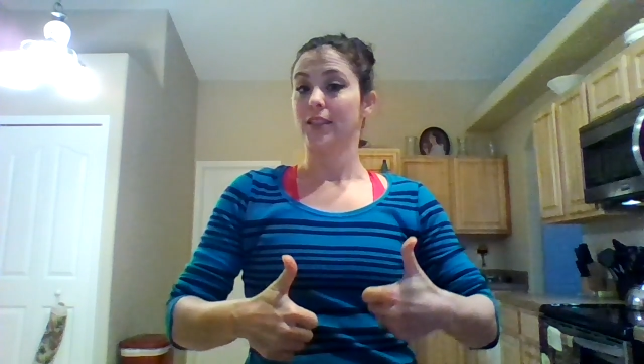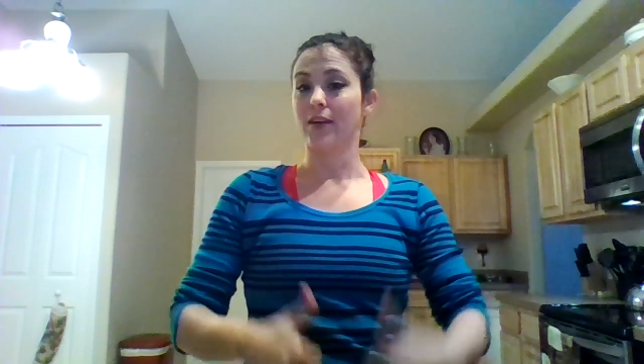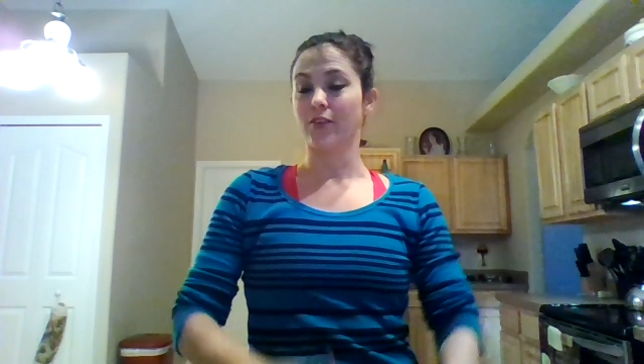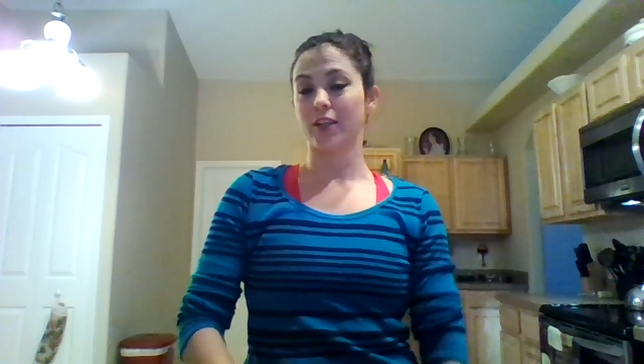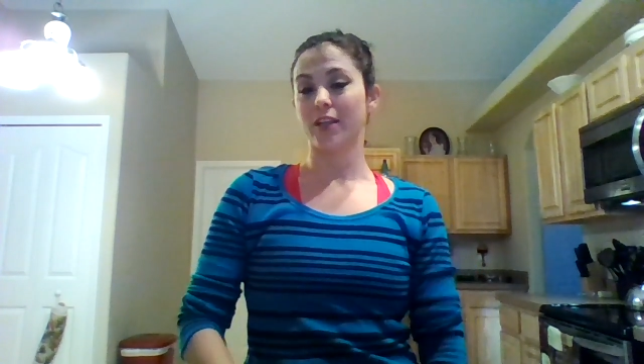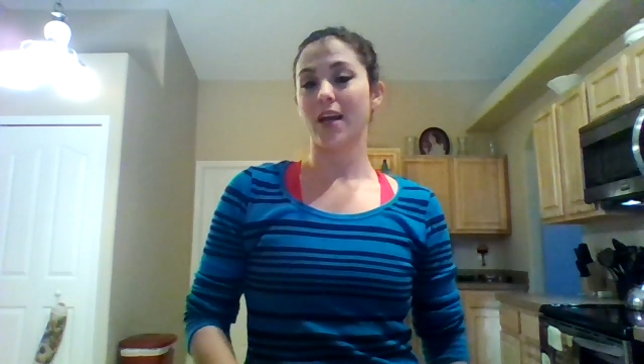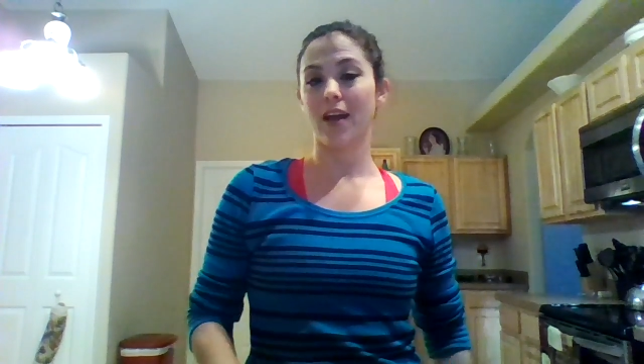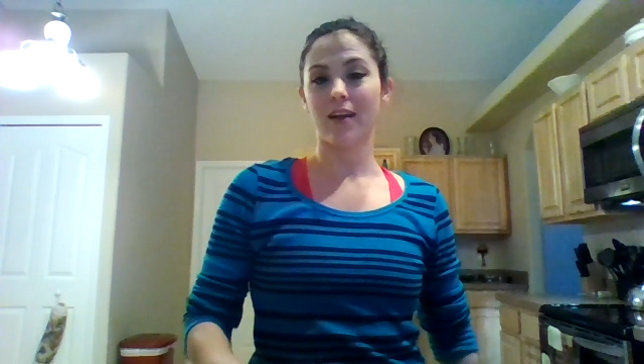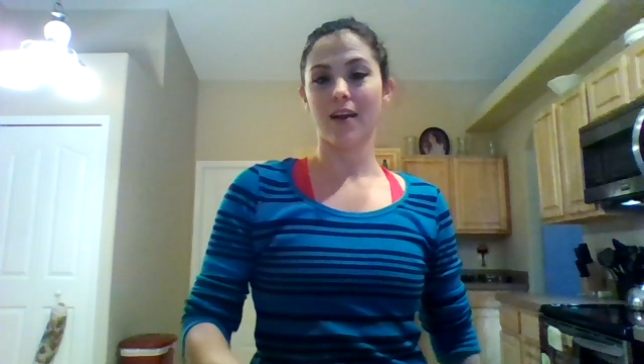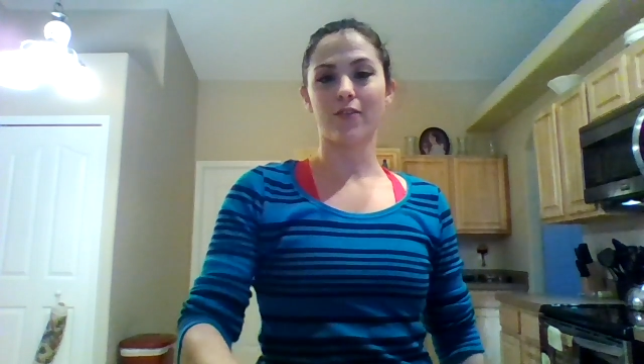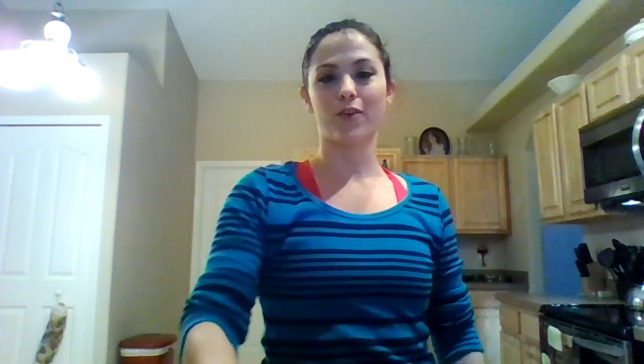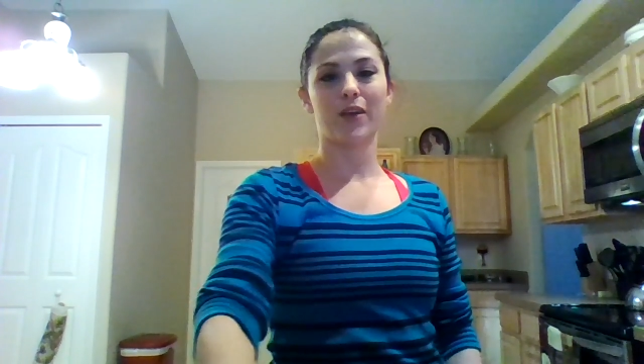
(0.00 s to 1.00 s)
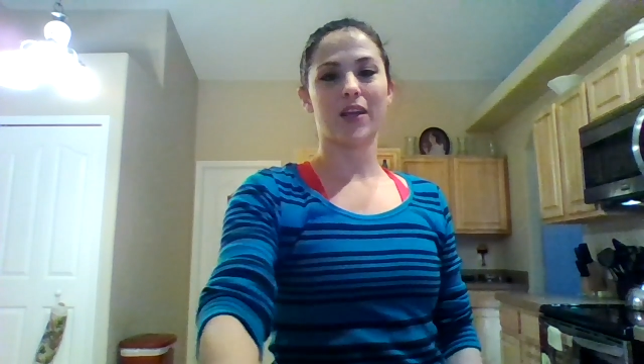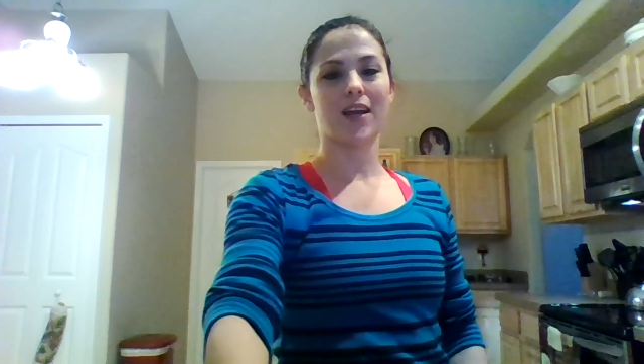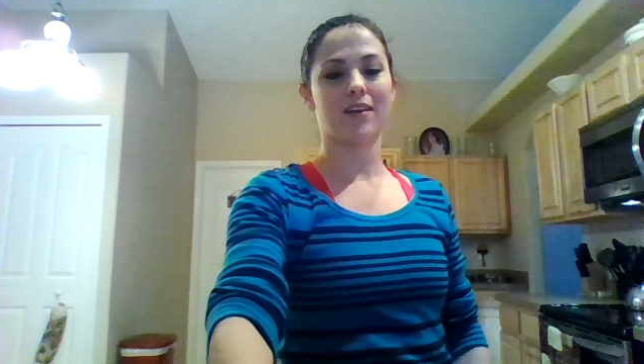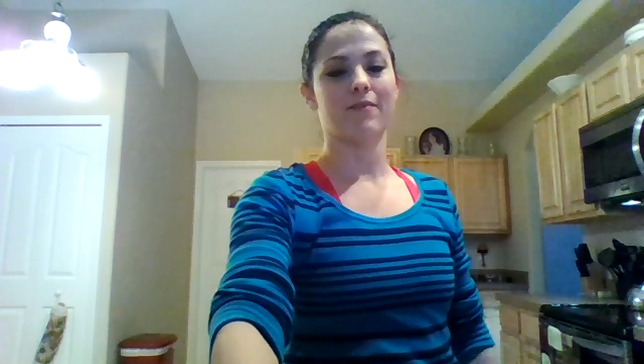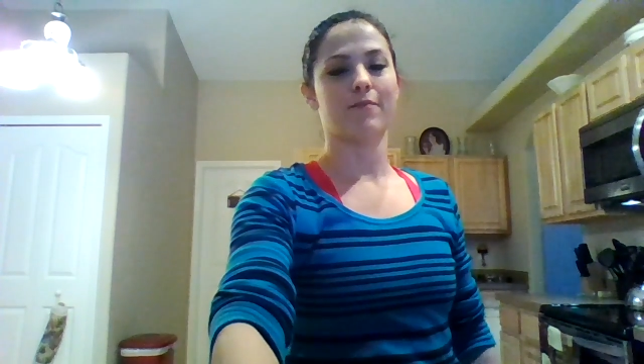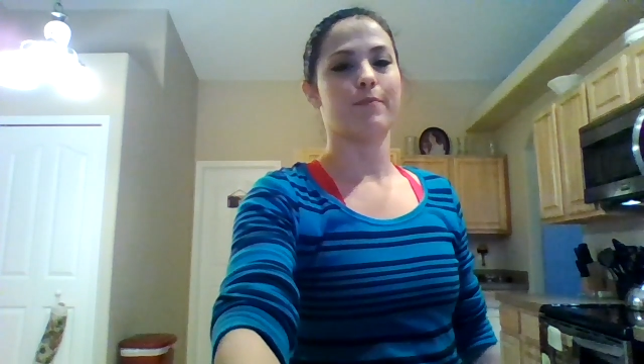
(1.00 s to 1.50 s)
have a good day. Have a good
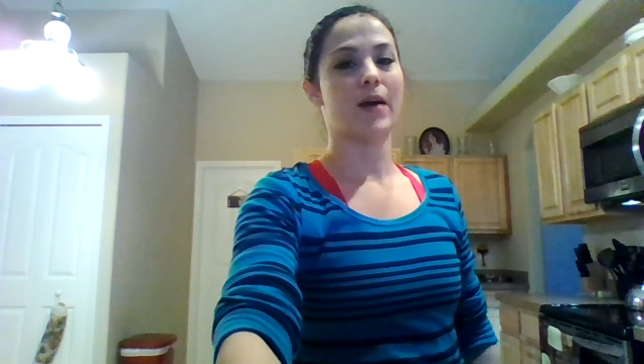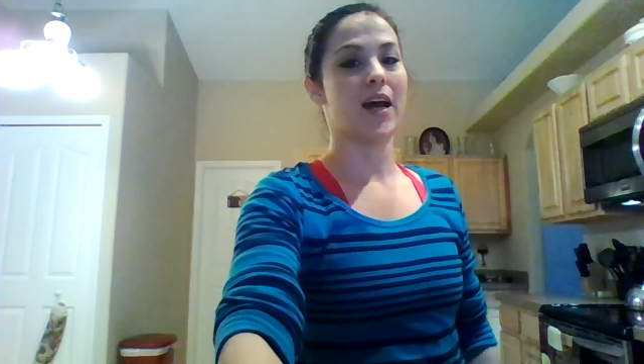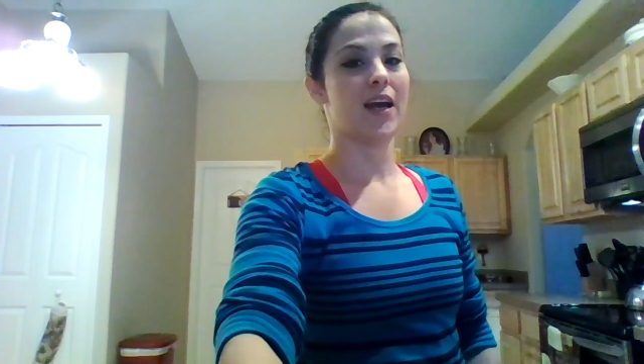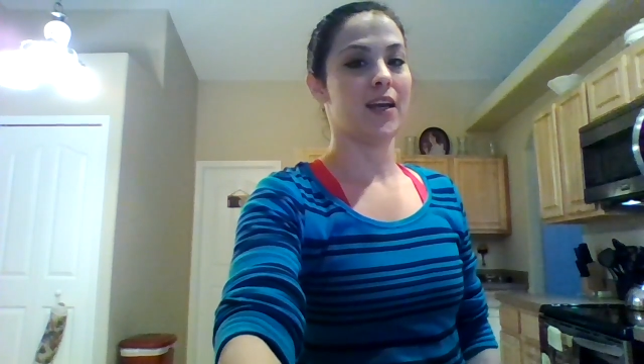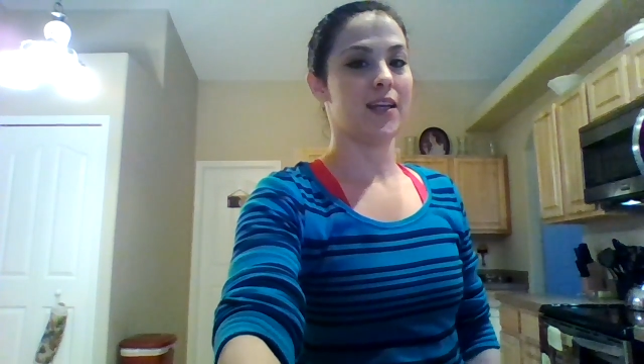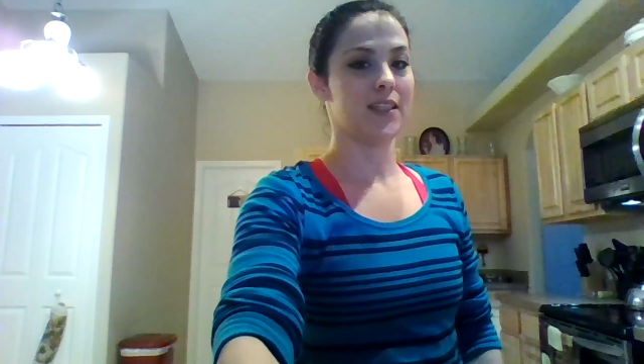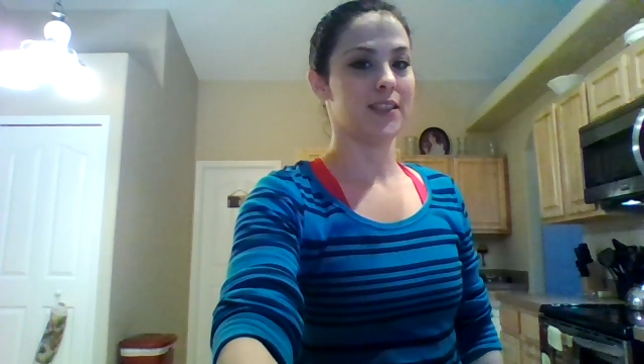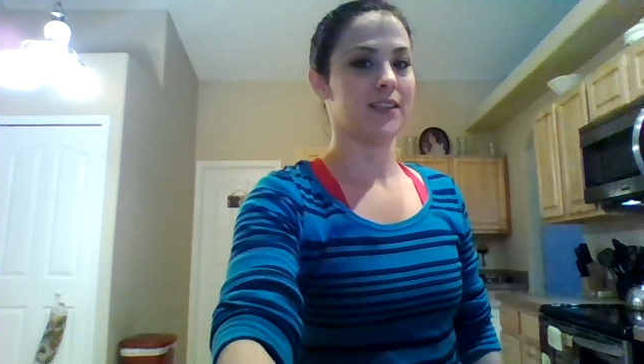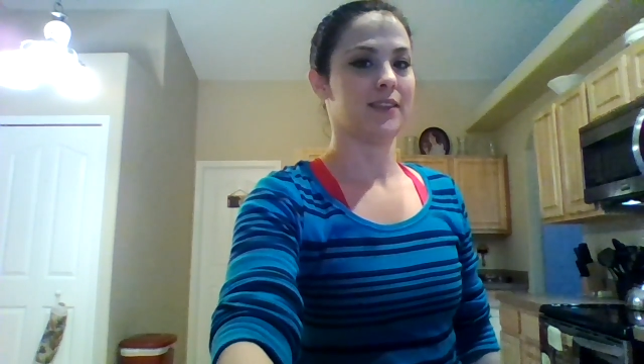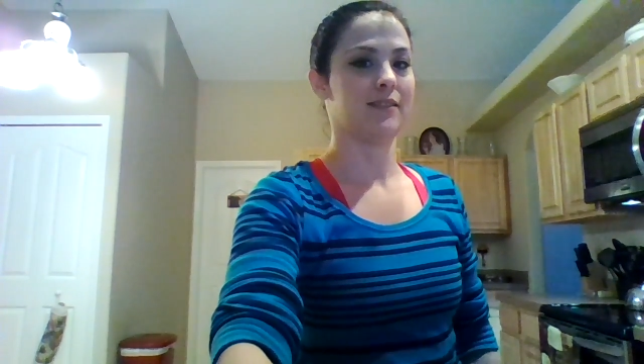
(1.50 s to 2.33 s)
weekend. Bye.